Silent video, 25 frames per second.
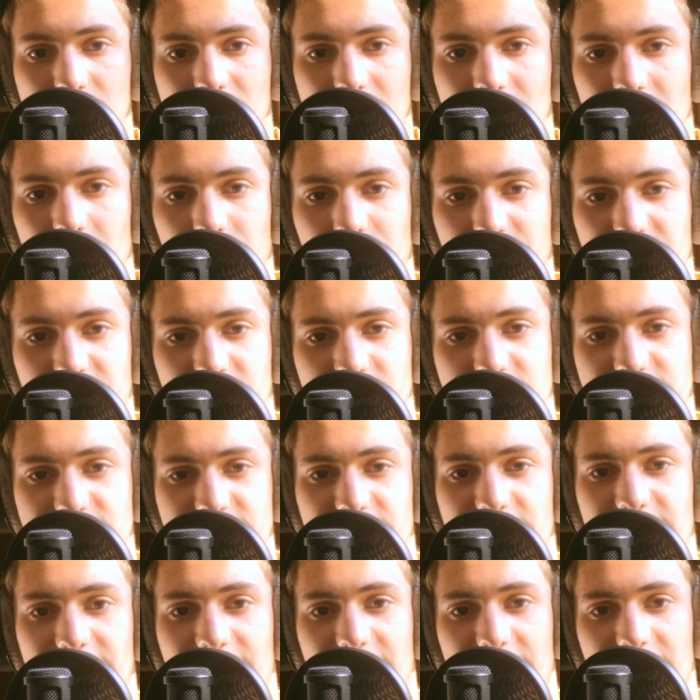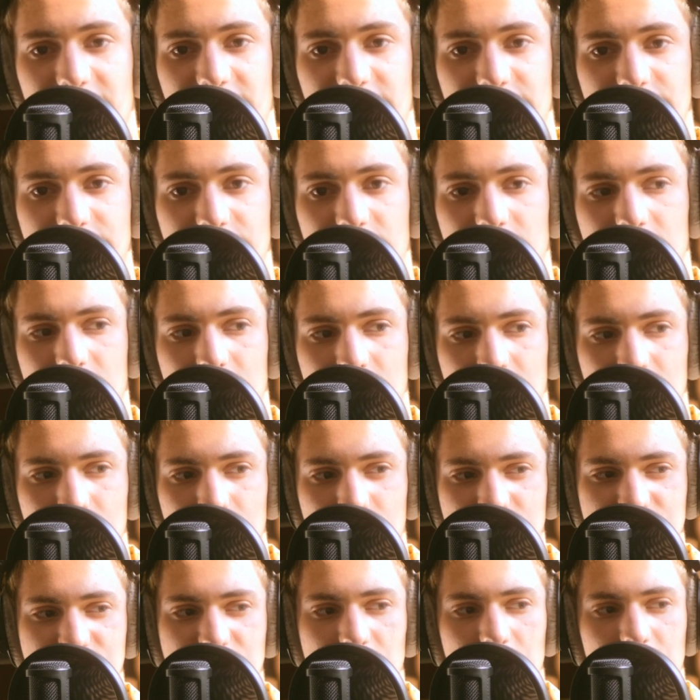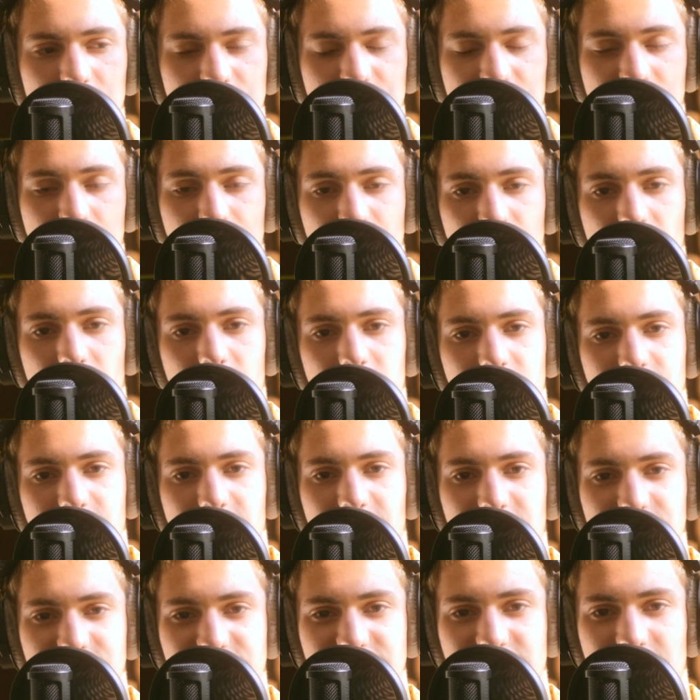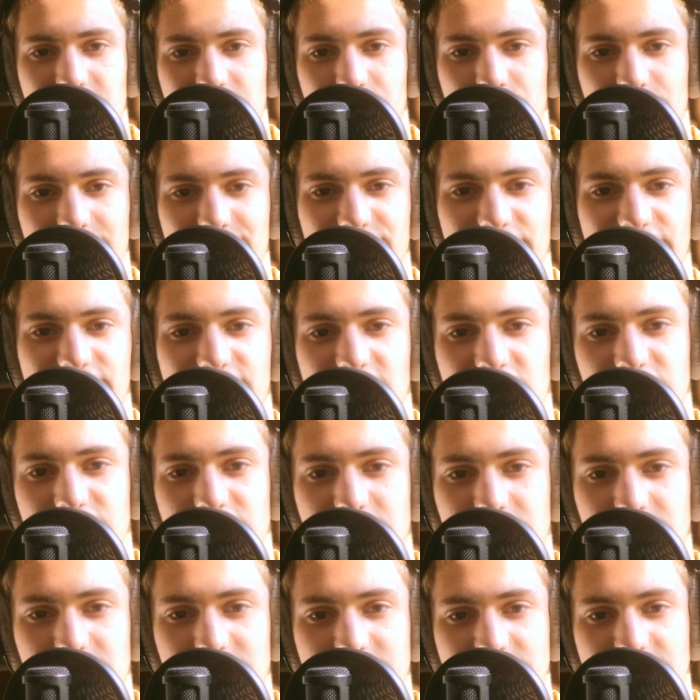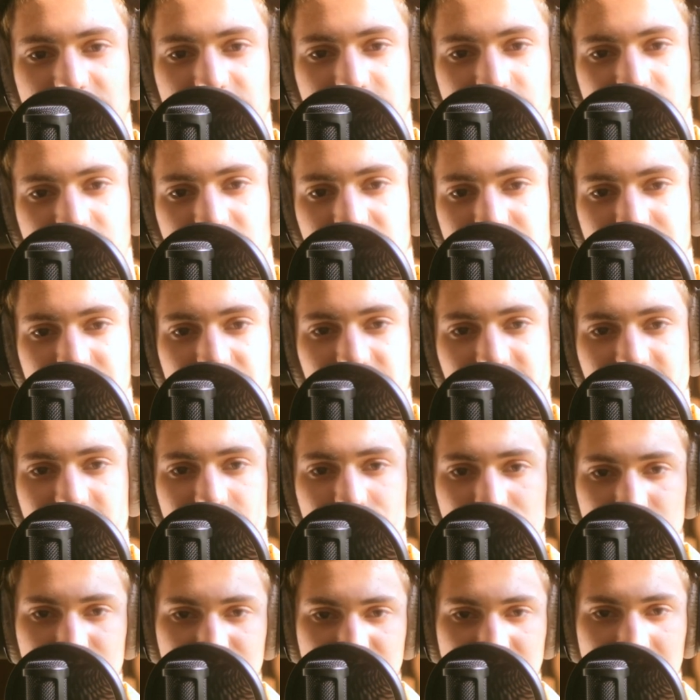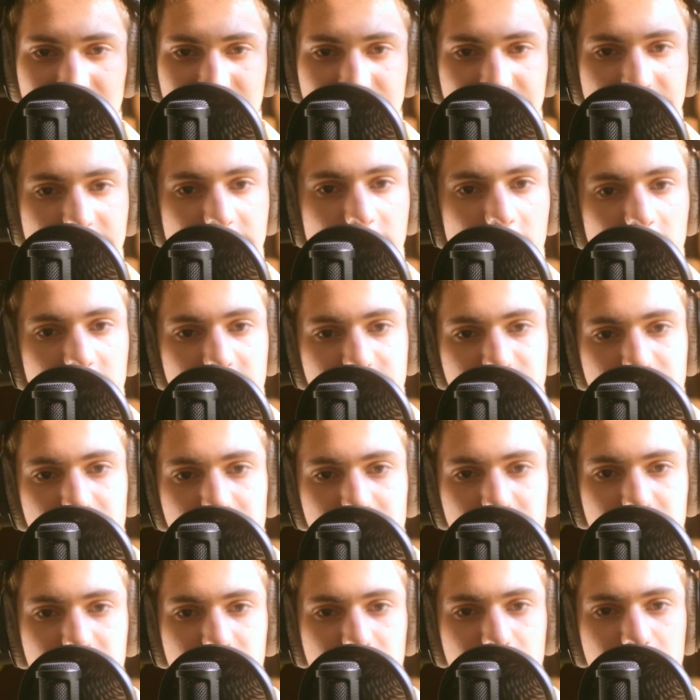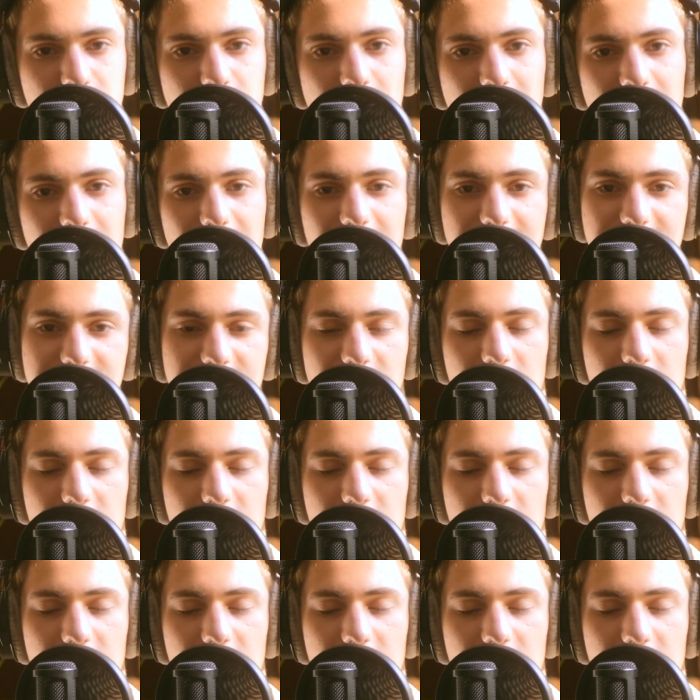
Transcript: because they have what's called a Gebrauchtwagencheck, where professionals that are independent will check the car for you and tell